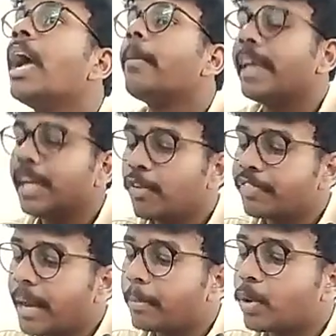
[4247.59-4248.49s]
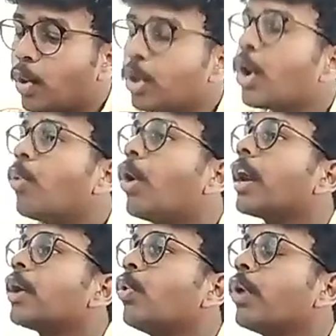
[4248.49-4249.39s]
Many of them don't know what a
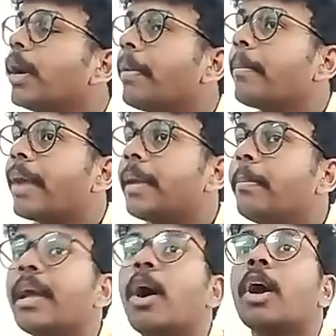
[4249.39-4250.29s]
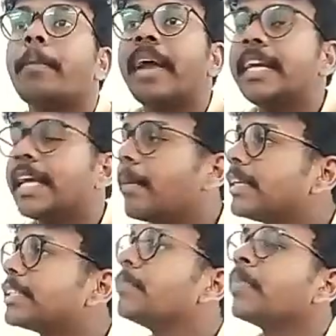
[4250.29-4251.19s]
Google Pay might be or Paytm is.